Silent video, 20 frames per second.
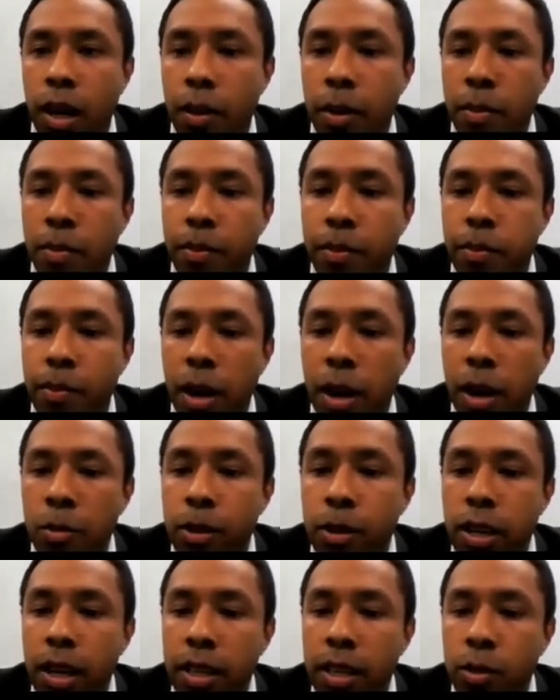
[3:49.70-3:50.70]
I
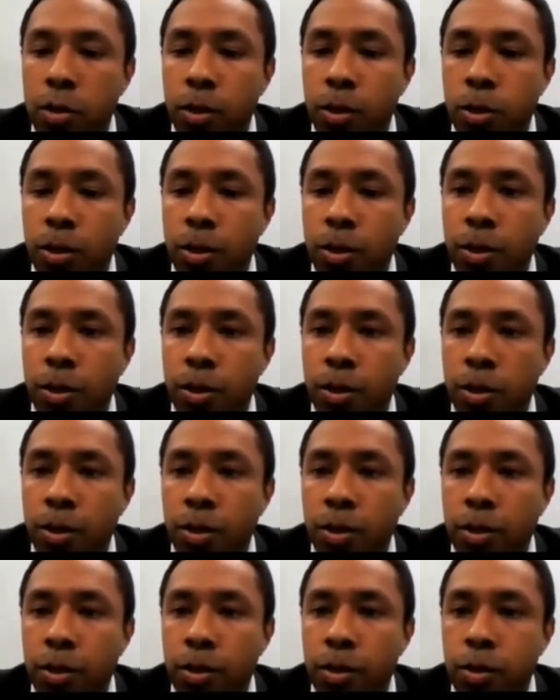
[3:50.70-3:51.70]
would like
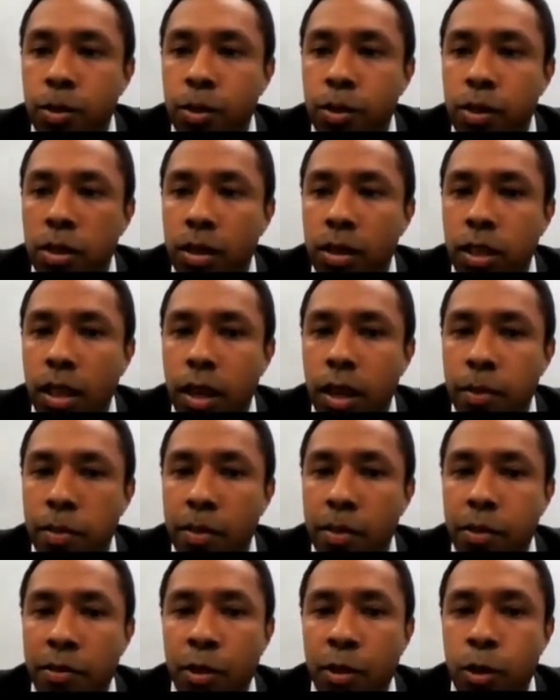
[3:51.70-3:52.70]
to,
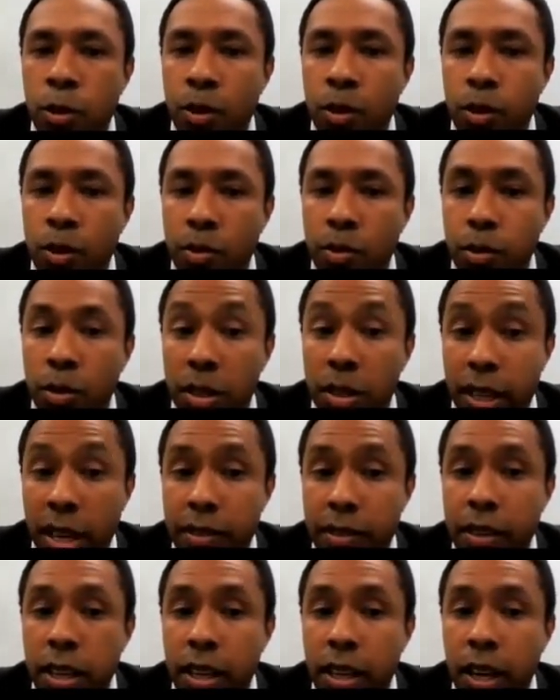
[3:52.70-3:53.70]
before
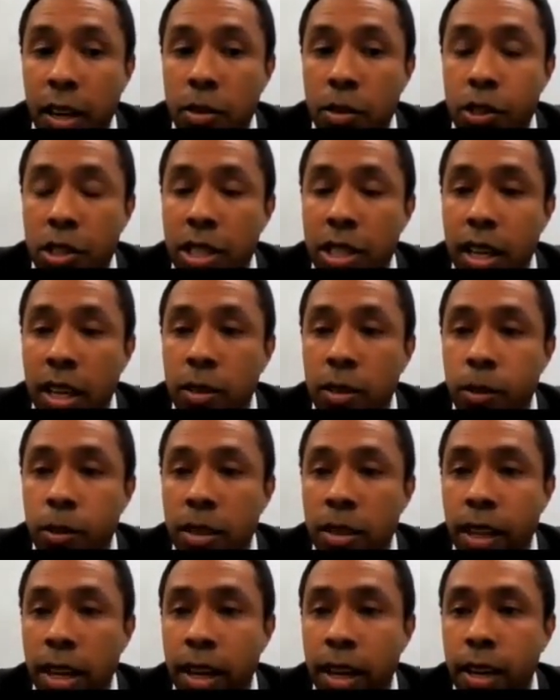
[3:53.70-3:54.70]
diving in, I would just like to
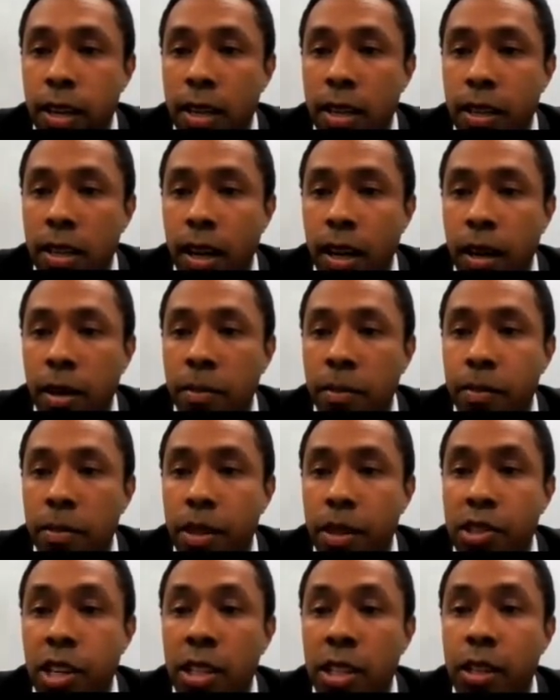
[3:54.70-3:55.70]
thank
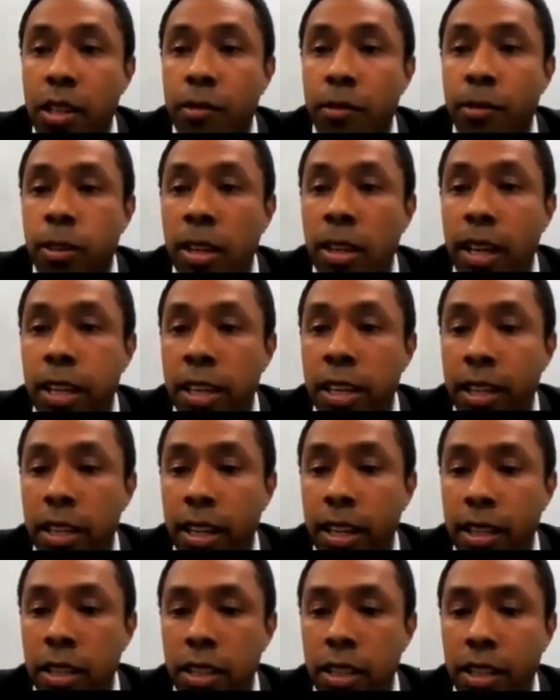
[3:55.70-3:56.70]
the Center for
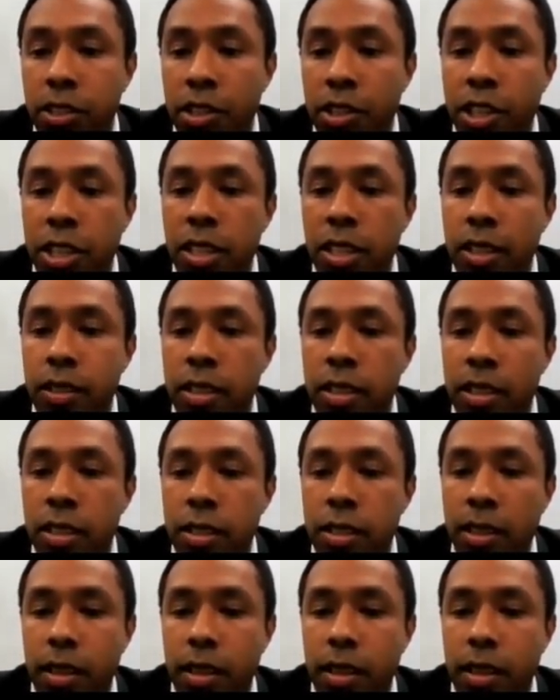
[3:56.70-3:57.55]
Learning and Teaching,